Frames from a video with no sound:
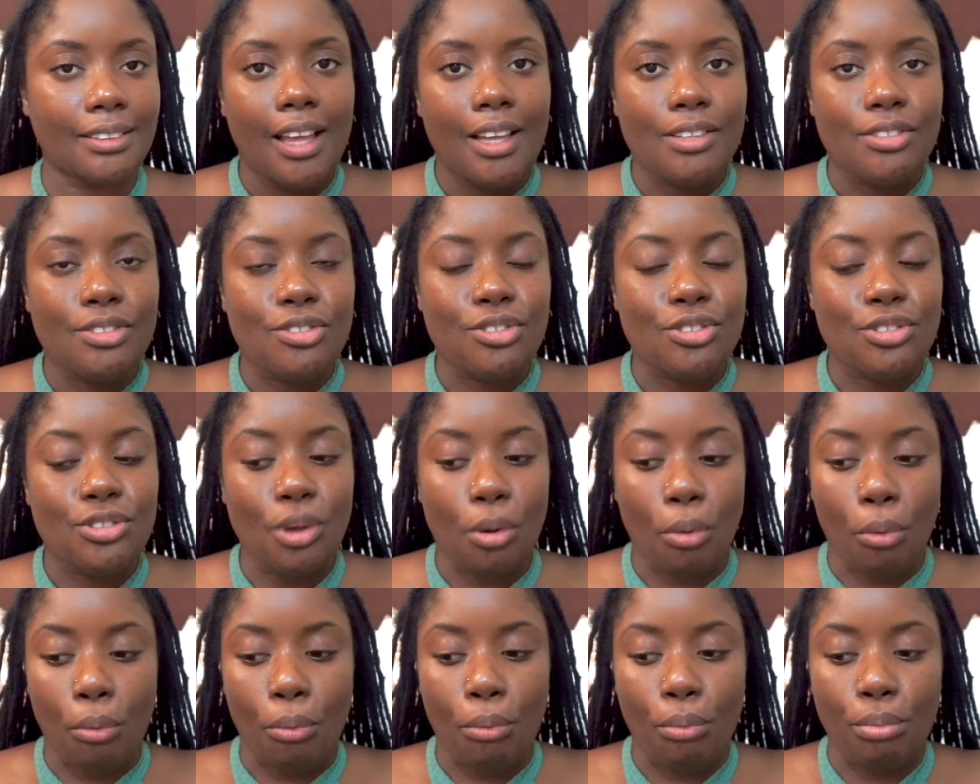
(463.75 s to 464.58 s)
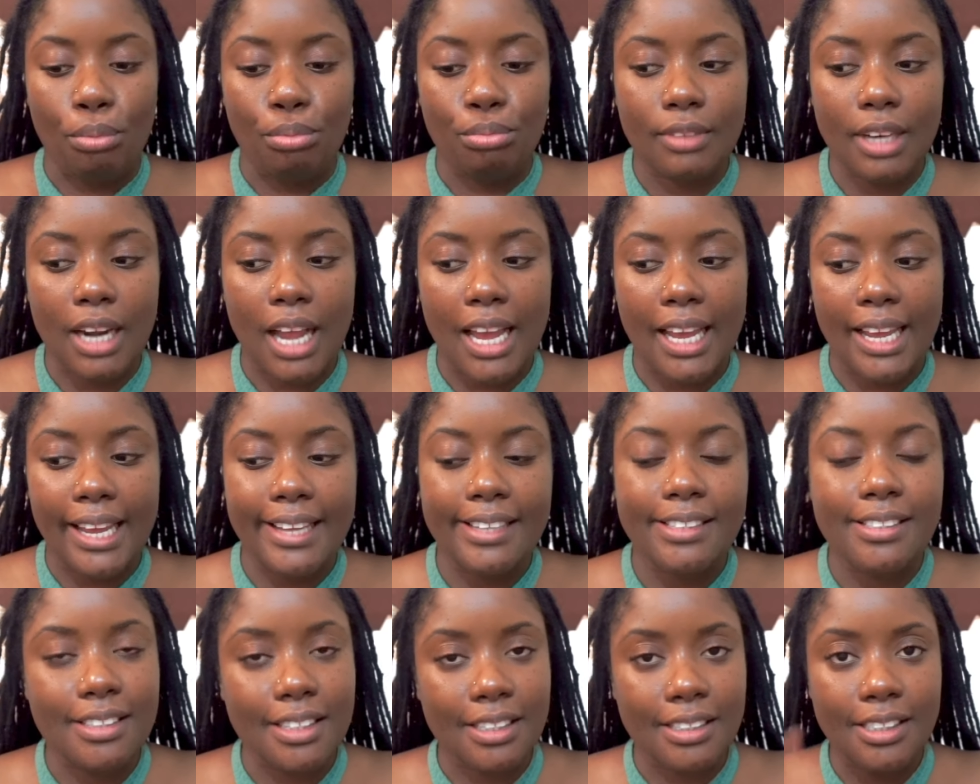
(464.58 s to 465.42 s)
So I
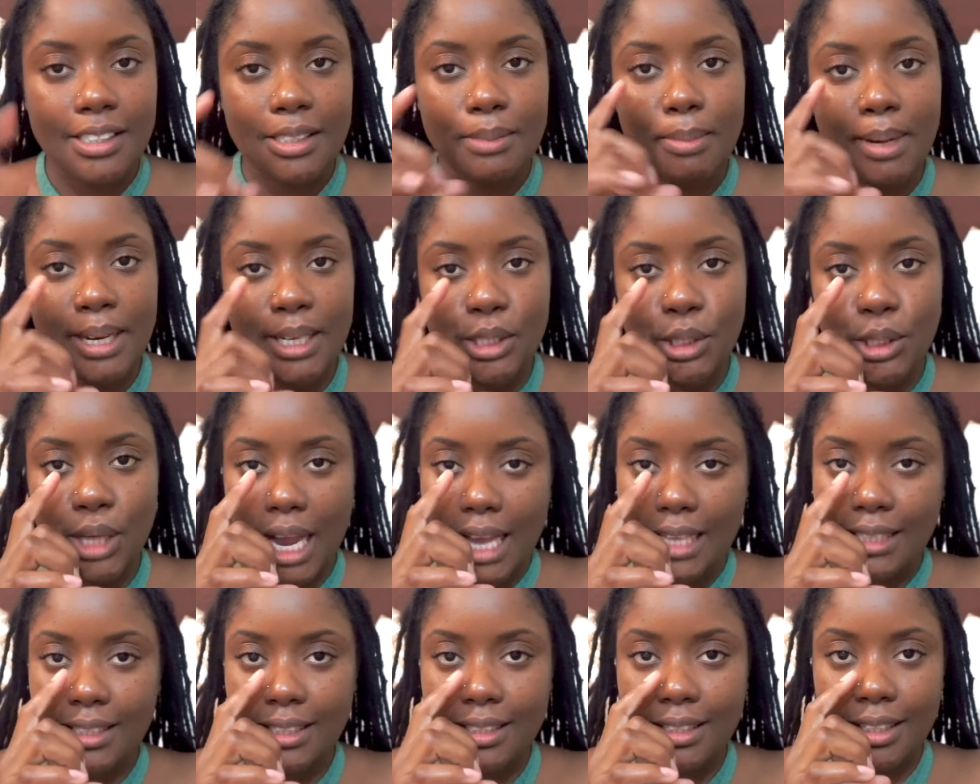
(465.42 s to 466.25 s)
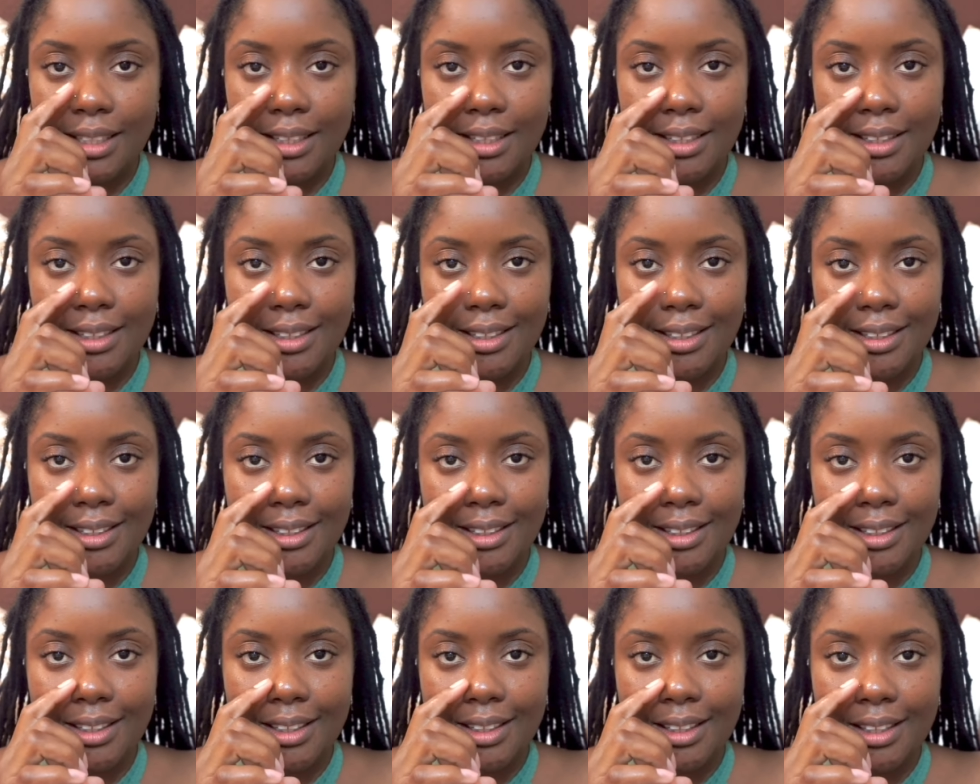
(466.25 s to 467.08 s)
guess this is my drastic
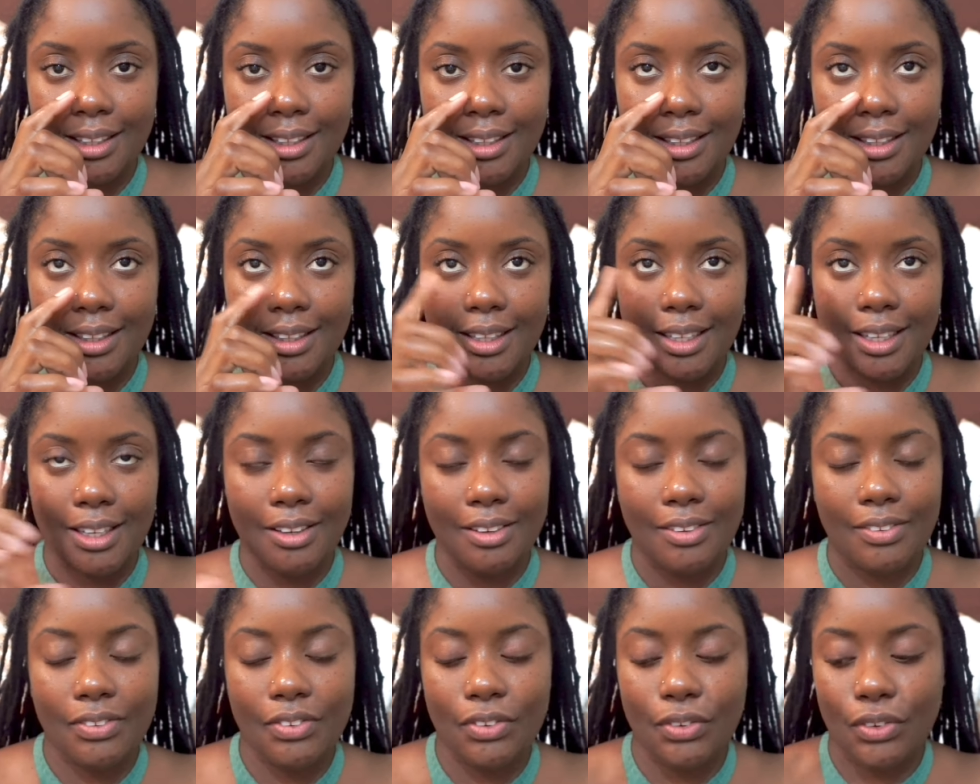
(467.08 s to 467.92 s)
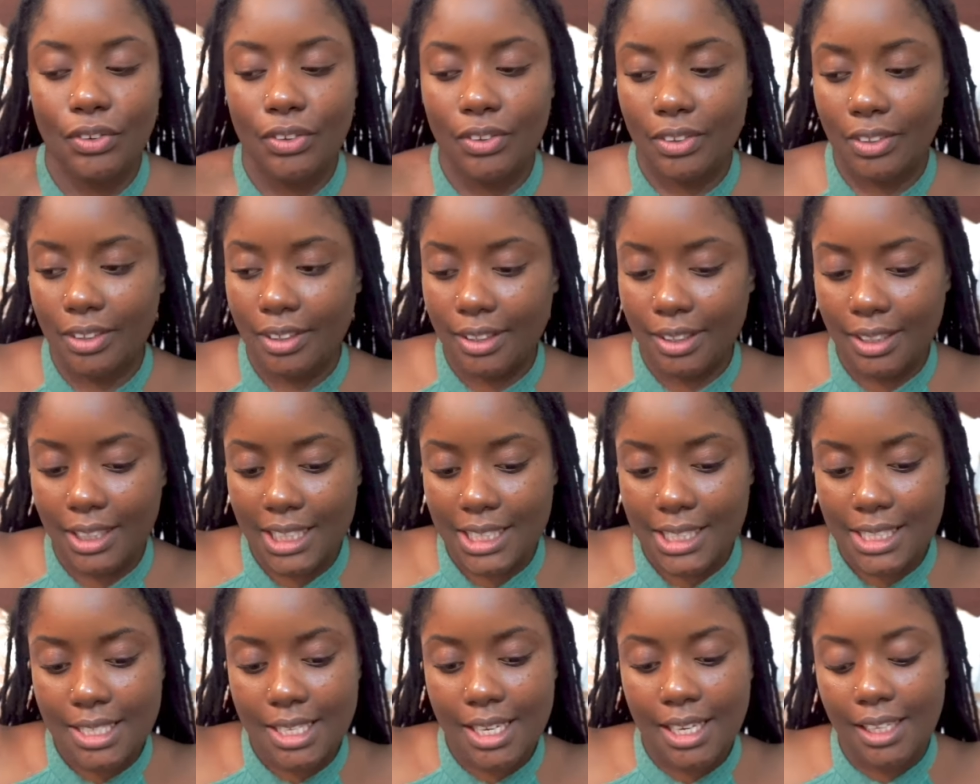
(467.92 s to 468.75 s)
thing for
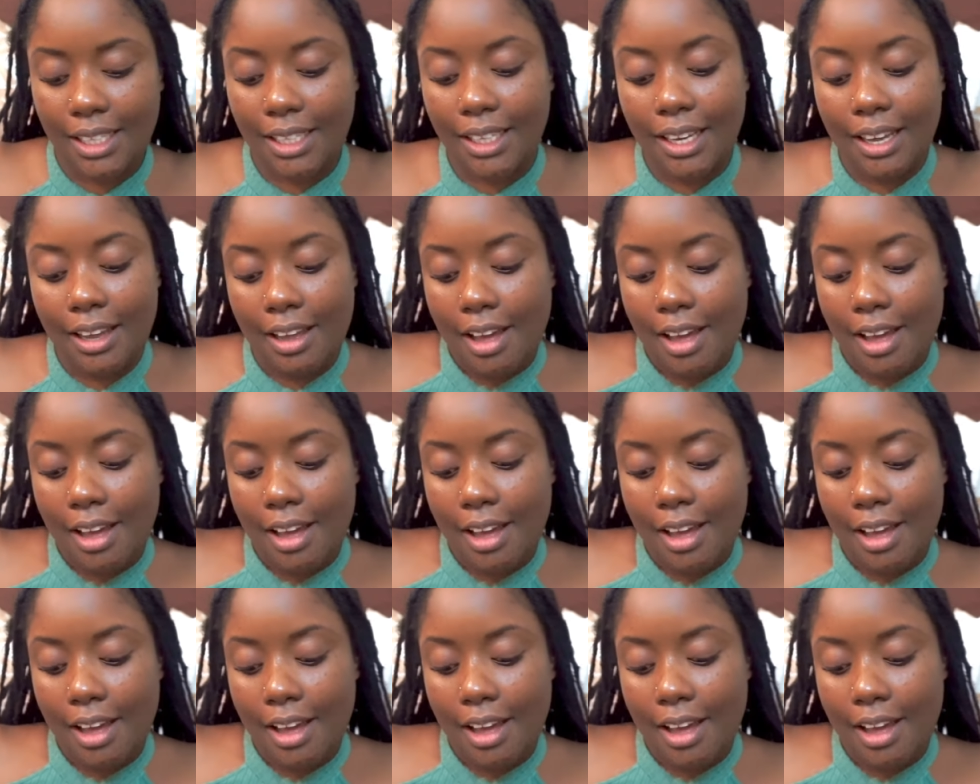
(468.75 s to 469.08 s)
this year.